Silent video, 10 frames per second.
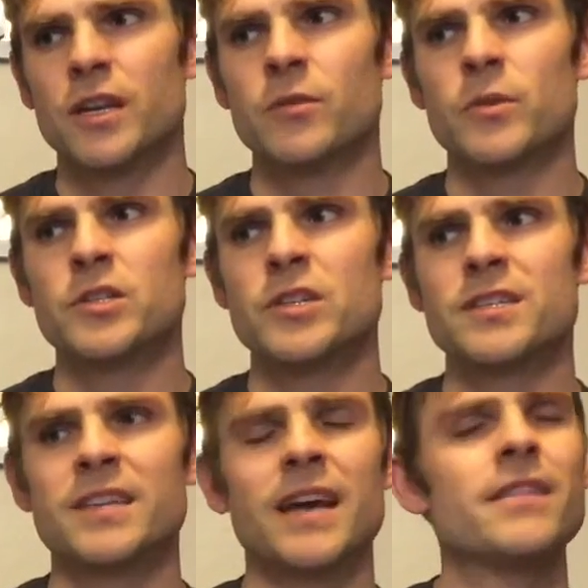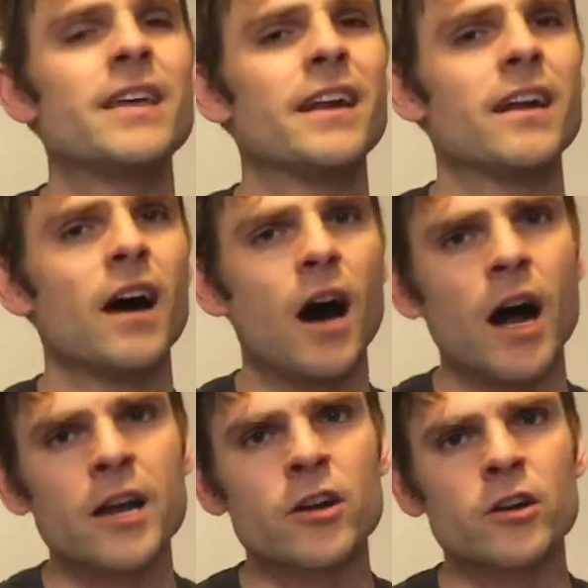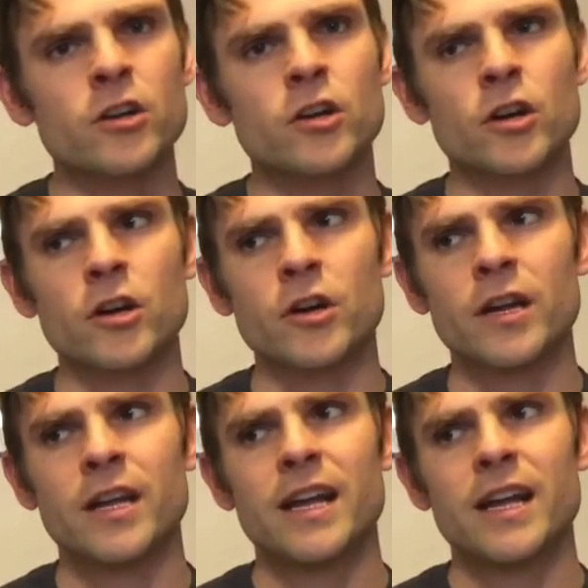in which he said that an iron curtain